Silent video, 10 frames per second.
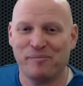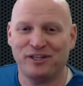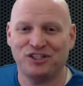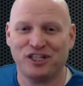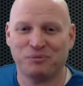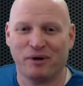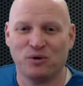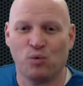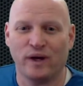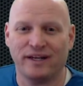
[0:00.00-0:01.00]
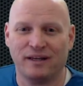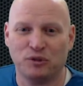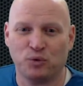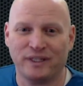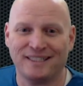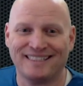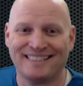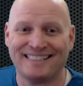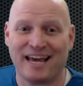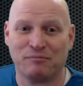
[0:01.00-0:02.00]
I'm going to change mine to one day between
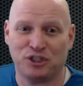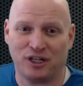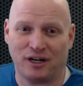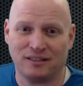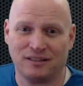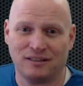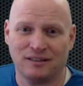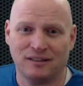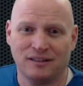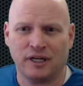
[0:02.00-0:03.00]
snapshots.